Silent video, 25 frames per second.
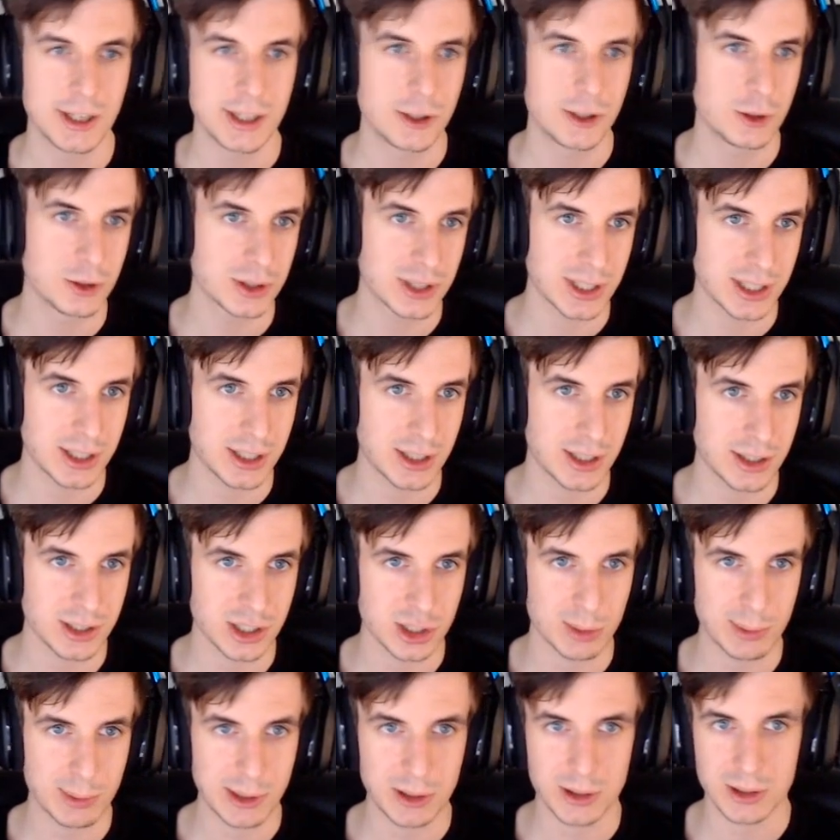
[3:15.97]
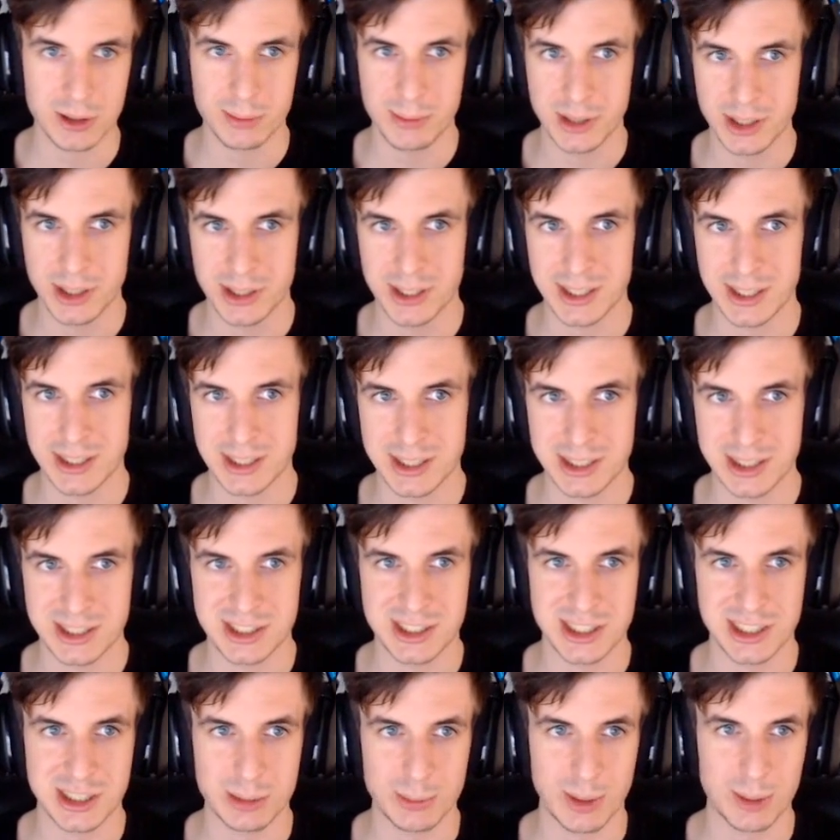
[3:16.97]
Using another spell or ability, increase
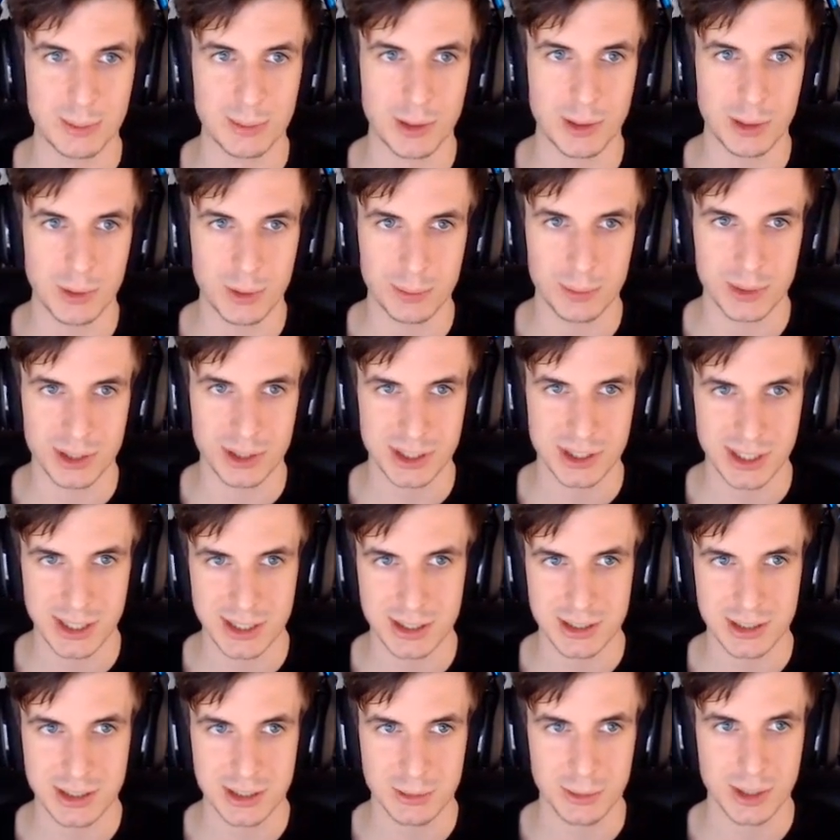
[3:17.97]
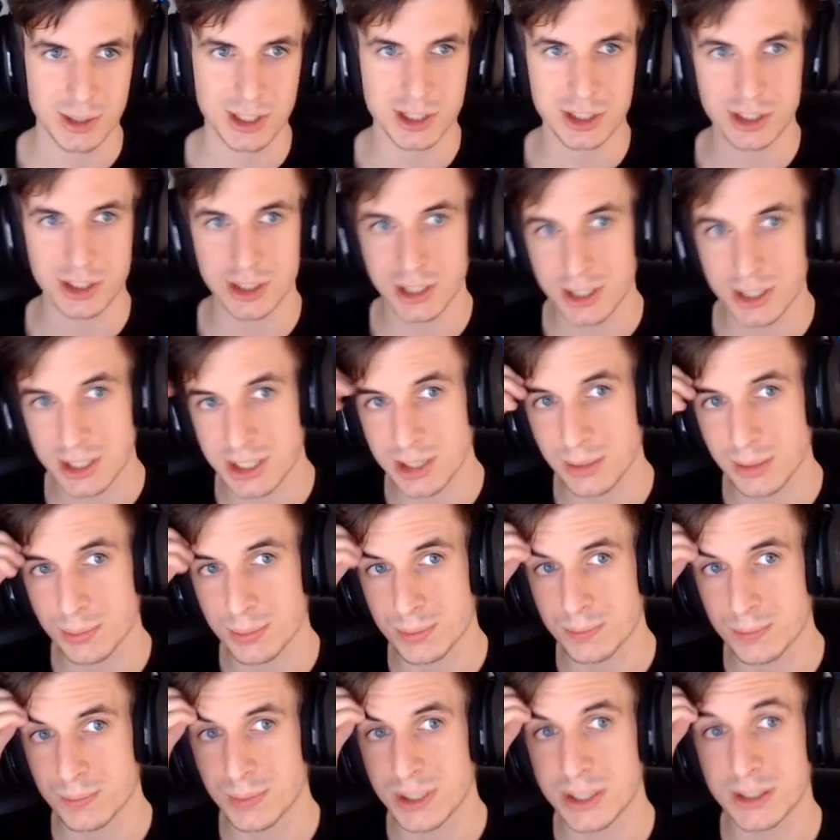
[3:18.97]
this amount by 1%. When it's not a
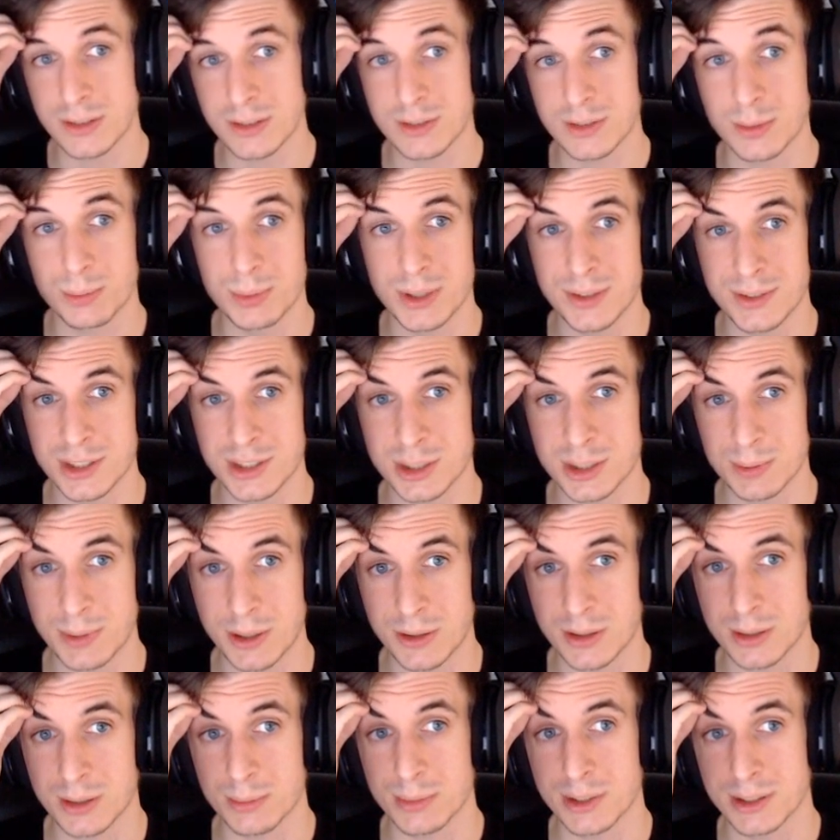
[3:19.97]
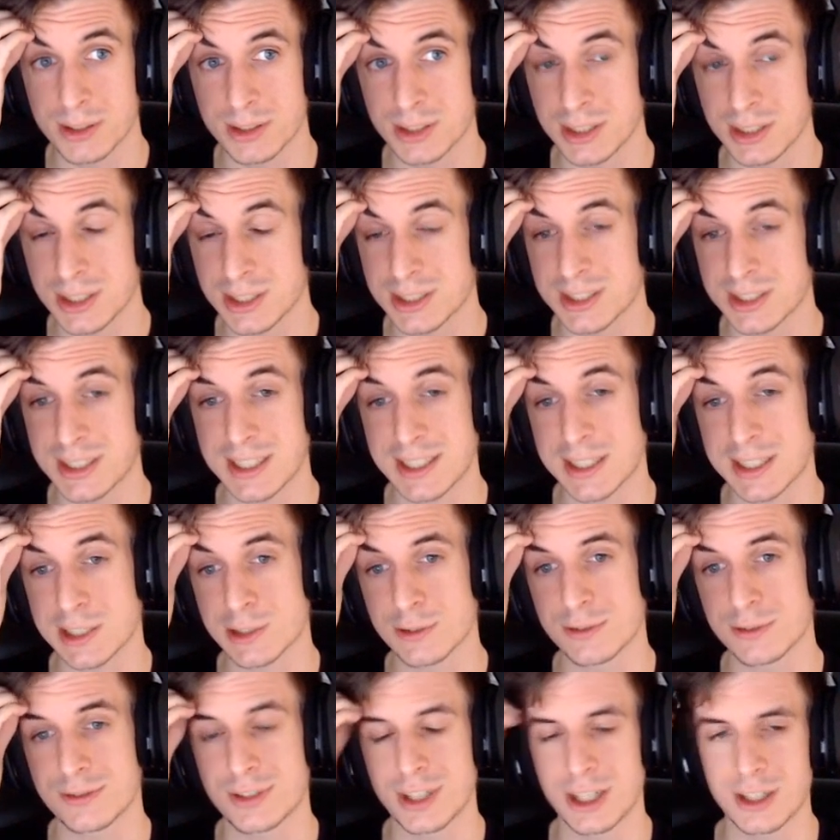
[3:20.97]
repeat of the previous spell or ability, stacking to
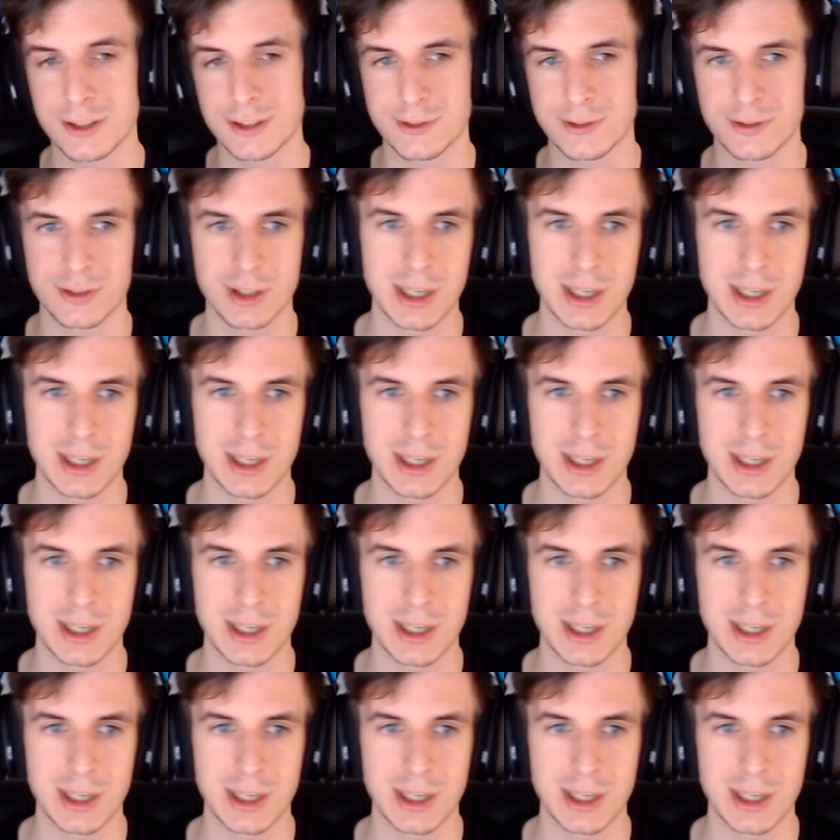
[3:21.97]
5.